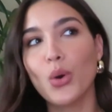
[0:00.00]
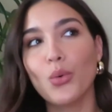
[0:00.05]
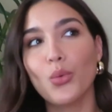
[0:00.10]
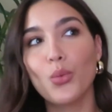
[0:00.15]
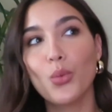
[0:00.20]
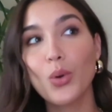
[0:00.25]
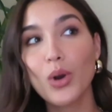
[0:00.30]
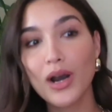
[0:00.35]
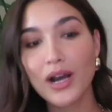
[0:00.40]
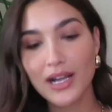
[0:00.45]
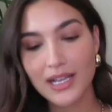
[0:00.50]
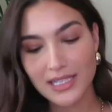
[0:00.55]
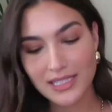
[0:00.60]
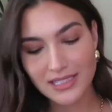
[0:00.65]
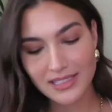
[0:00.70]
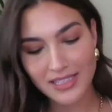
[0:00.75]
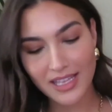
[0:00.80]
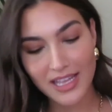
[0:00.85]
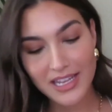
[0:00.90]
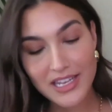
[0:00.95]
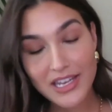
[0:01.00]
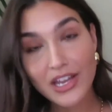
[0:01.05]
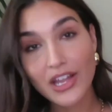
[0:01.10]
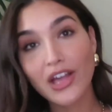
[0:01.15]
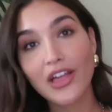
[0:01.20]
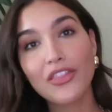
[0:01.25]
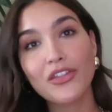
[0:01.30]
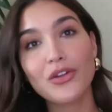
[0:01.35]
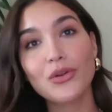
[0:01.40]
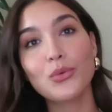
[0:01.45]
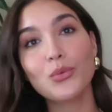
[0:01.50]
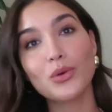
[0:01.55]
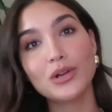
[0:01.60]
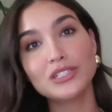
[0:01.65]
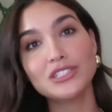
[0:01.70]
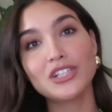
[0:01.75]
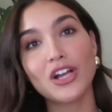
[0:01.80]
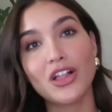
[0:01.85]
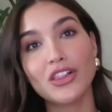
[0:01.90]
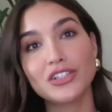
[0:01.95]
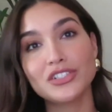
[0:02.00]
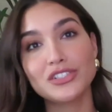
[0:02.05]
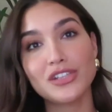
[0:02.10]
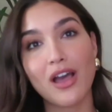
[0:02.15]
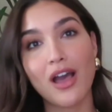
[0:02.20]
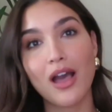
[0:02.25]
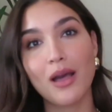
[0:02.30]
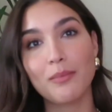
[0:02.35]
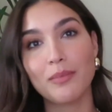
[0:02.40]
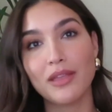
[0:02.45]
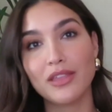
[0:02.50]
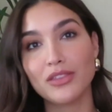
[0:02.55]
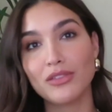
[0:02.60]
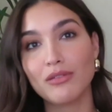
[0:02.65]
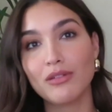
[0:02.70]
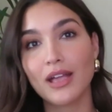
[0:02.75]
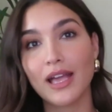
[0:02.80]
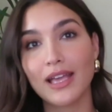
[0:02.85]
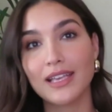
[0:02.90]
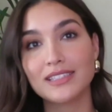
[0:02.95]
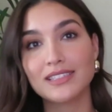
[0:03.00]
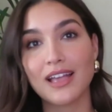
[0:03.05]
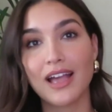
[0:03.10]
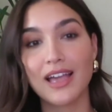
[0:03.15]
was another $1 top, and you guys,